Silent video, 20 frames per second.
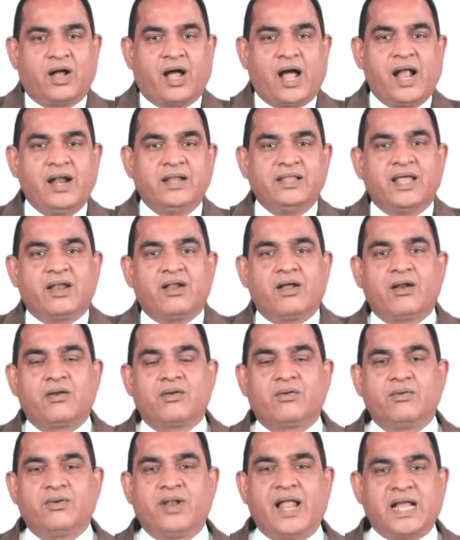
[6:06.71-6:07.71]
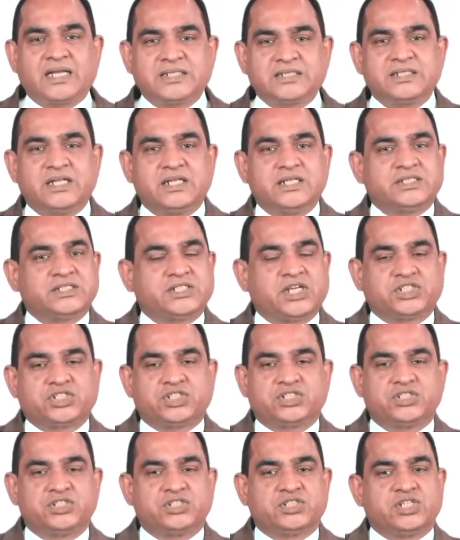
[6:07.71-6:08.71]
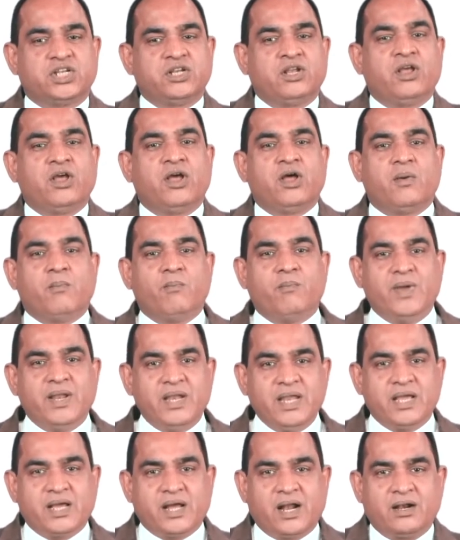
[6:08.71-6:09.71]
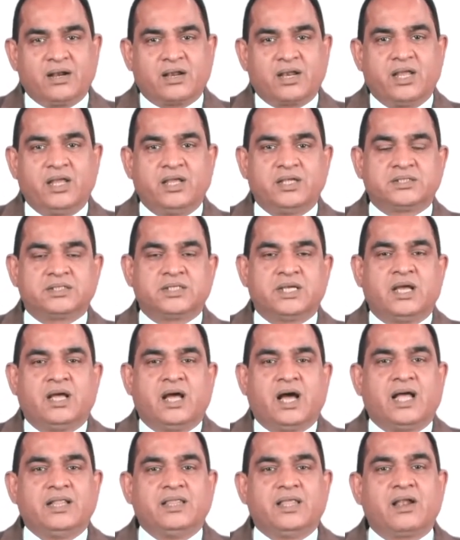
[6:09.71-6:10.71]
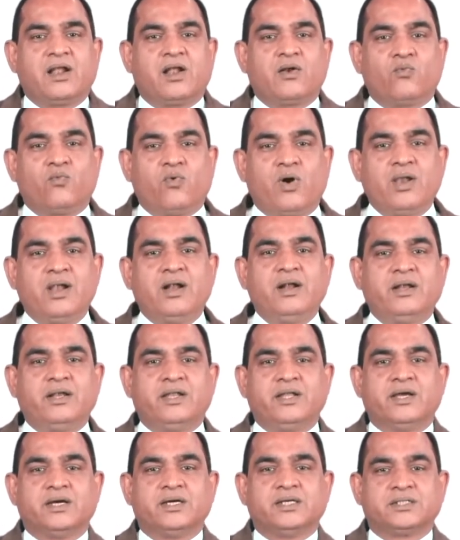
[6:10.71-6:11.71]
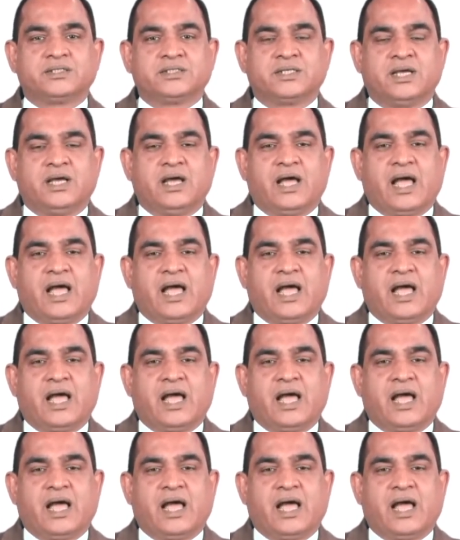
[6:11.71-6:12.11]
and there are national sections in many countries, and there are volunteers